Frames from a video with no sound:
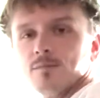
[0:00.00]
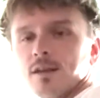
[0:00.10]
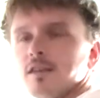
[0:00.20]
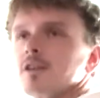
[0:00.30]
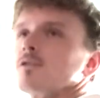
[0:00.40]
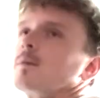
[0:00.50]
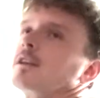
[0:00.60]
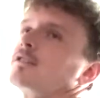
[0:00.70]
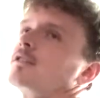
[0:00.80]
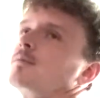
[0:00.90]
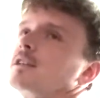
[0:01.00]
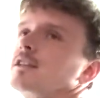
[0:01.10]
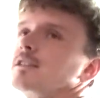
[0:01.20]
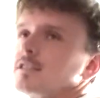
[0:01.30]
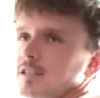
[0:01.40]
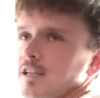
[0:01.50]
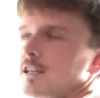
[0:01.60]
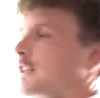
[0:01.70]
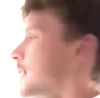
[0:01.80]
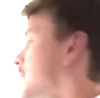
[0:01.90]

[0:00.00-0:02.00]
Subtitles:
I think remains to be seen.